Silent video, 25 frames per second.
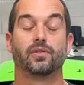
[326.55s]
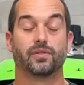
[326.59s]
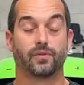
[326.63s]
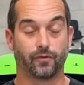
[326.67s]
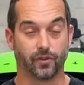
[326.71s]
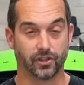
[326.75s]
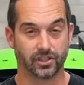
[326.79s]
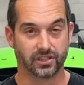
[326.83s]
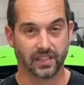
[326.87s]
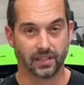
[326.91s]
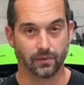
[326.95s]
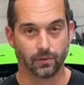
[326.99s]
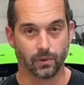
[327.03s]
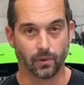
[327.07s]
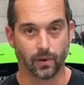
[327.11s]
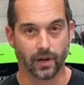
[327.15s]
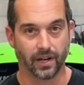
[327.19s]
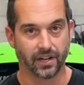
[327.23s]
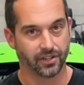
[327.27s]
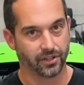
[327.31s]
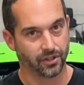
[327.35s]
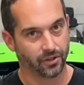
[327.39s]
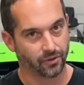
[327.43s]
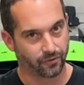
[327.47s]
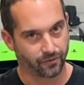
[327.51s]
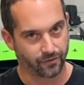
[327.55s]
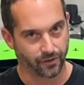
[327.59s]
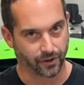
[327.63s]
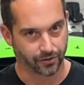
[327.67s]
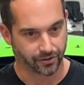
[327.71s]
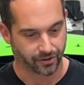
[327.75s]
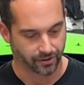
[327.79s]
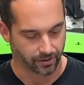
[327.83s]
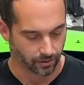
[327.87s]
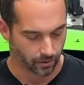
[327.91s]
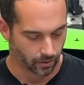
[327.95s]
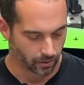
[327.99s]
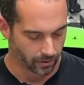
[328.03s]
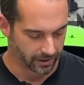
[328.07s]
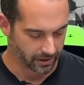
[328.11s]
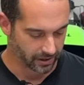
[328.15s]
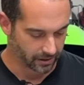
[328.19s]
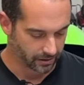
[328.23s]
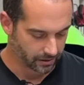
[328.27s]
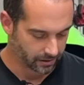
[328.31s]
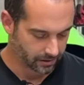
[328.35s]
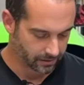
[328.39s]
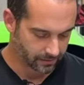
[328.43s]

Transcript: First thing we wanna do, filter the oil.